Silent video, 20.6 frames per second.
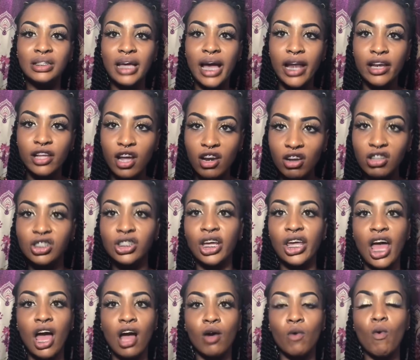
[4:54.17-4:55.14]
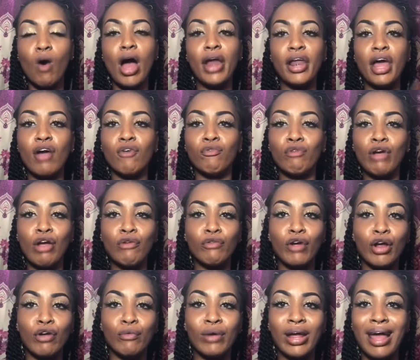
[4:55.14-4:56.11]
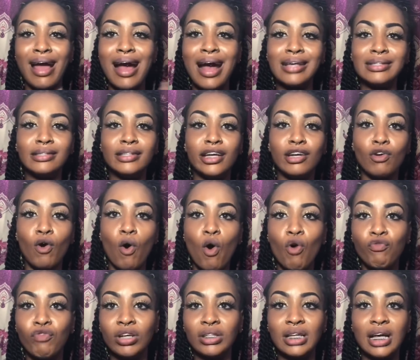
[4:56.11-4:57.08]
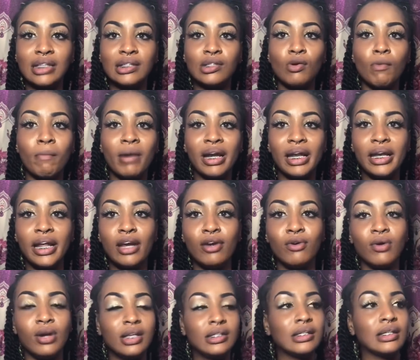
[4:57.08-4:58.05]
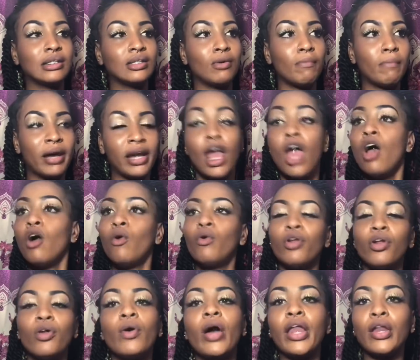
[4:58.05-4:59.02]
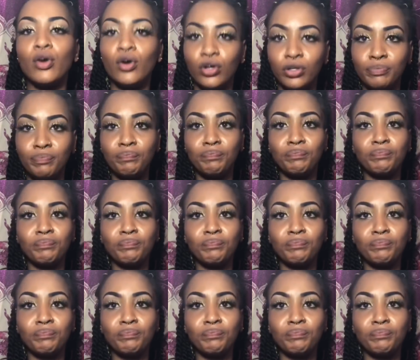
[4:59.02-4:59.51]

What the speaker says: And you know she can go on and ask that comfort and somebody did run this or somebody. We don't know how it go.